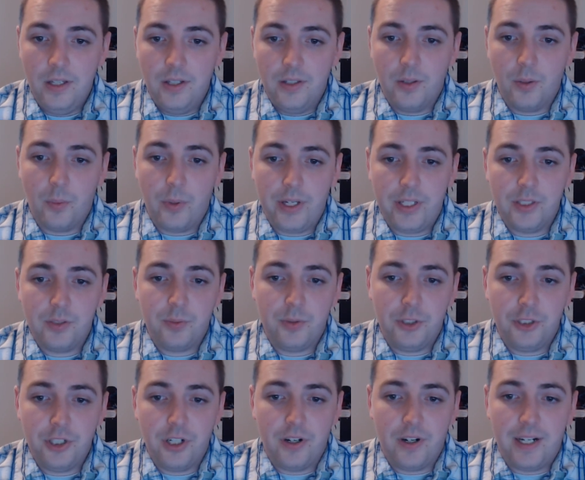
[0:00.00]
The ways we
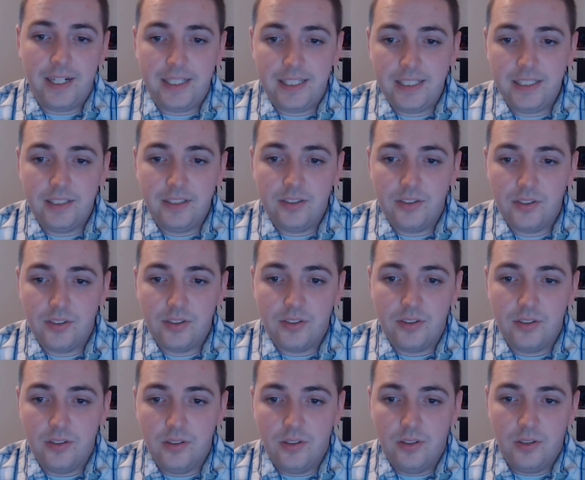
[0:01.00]
share ideas,
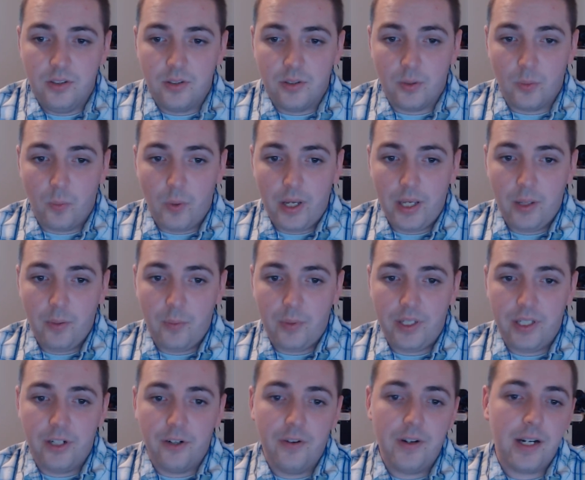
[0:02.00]
the way we
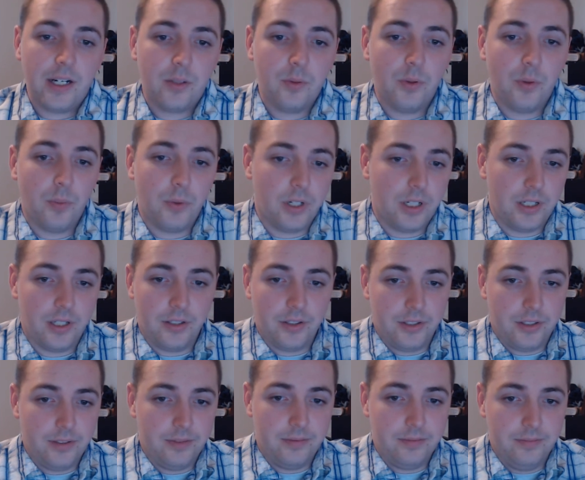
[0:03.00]
interact with one
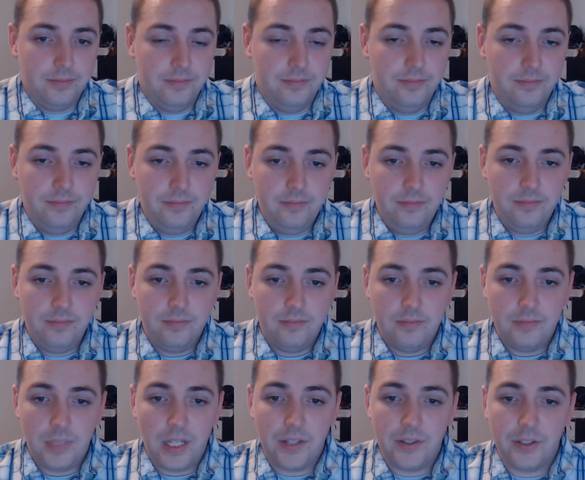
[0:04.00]
another,
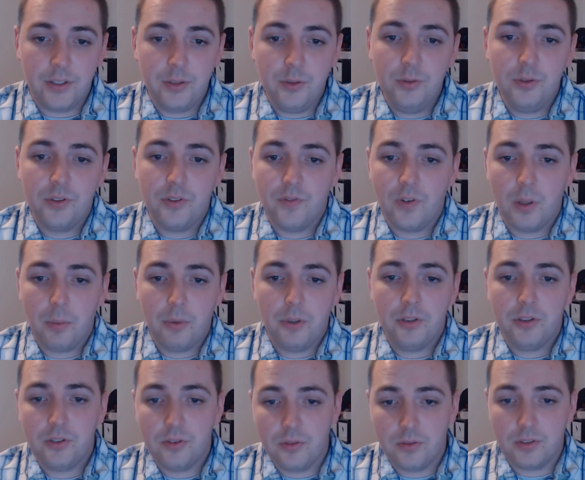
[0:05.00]
and the use of our
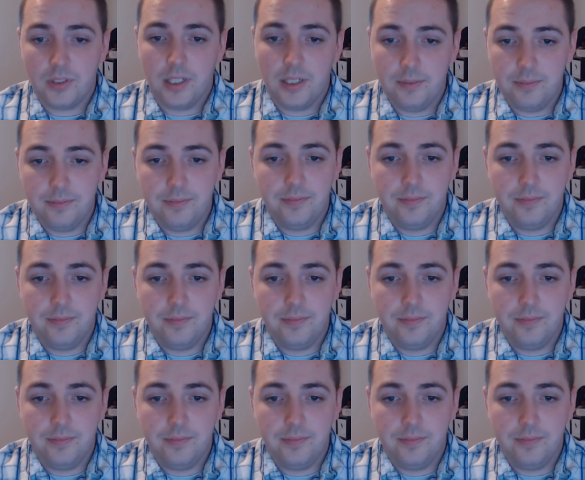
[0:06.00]
personal time.